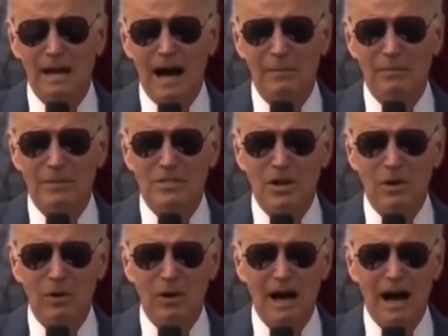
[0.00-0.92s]
Have them
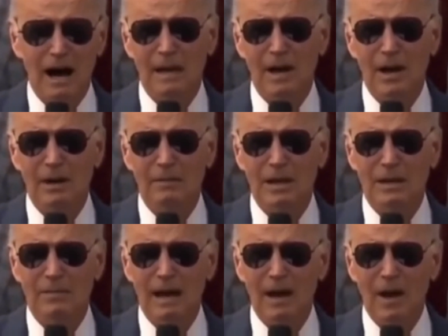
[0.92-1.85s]
stealing out crib
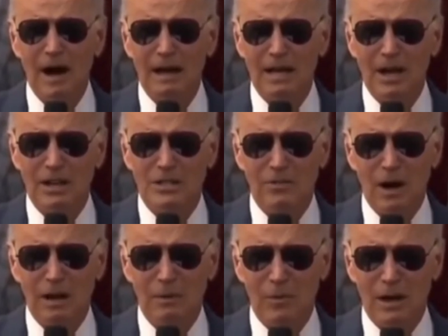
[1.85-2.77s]
because my crack tastes
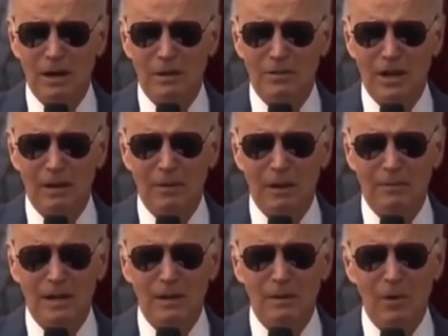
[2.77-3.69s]
like ribs.
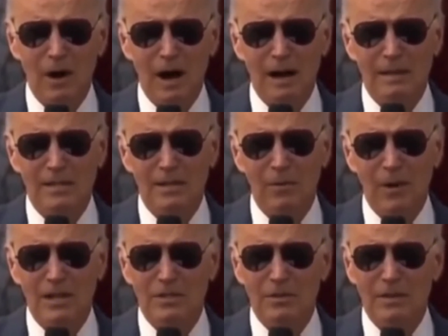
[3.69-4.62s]
I'm up
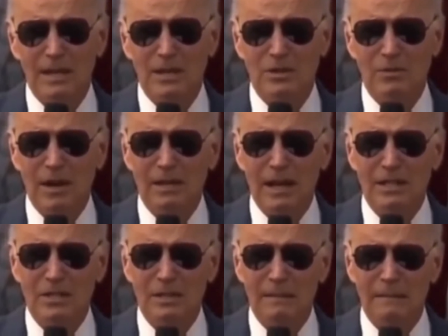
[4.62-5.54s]
in the morning
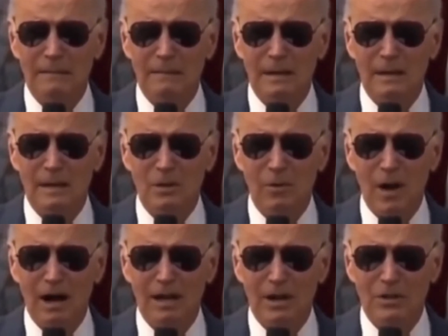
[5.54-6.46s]
with the rest of these rookies. You
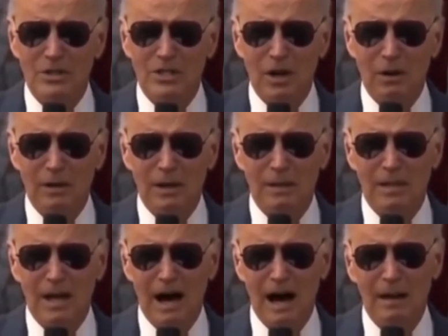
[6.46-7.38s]
out here selling
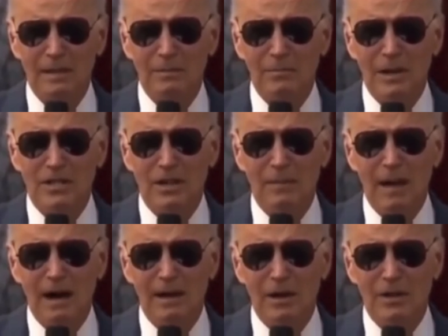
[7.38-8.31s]
them dimes, bitch. I'm
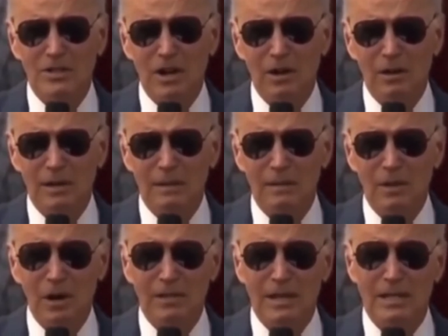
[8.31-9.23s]
out here selling
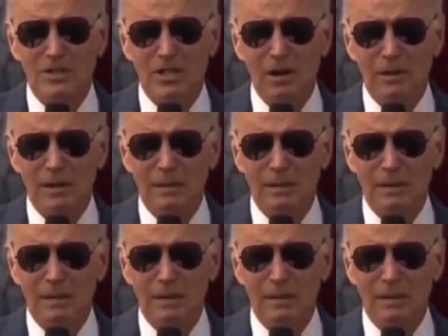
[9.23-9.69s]
them cookies.